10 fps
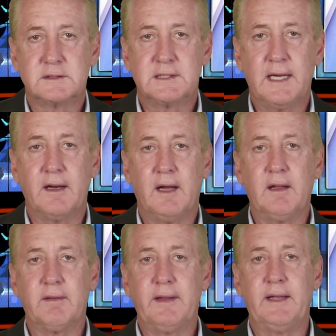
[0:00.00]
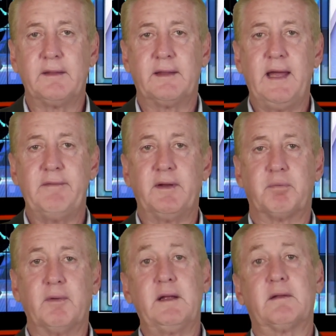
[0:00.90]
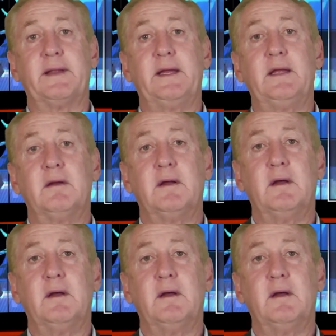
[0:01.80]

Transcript: Chet Huntley and David Brinkley